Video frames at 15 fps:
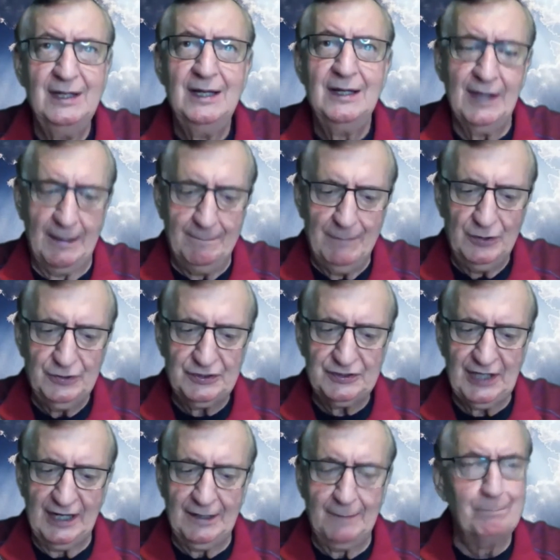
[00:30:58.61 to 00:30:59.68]
that Moses
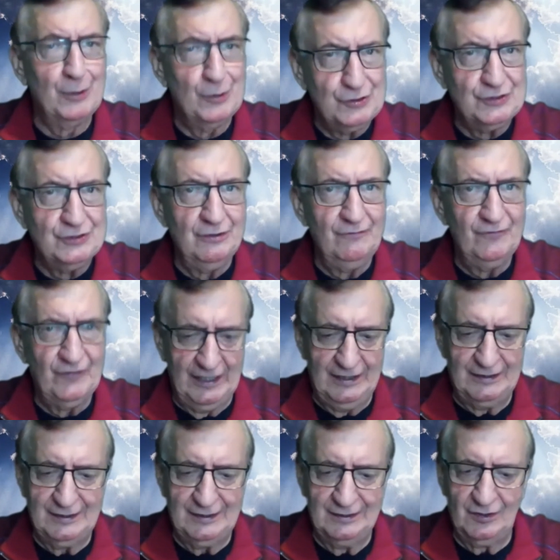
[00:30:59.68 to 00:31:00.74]
had a personal
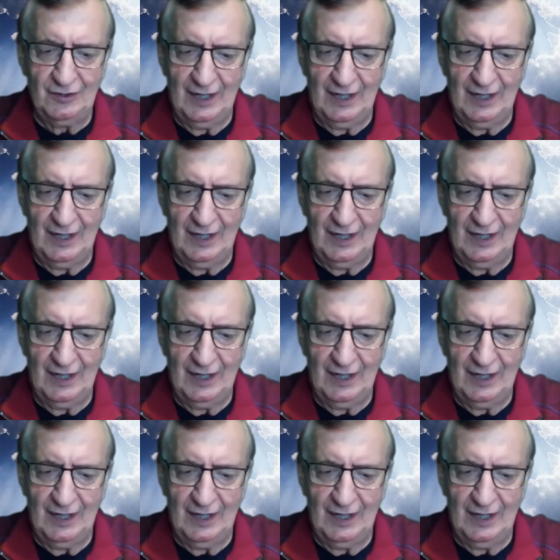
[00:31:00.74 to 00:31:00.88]
faith in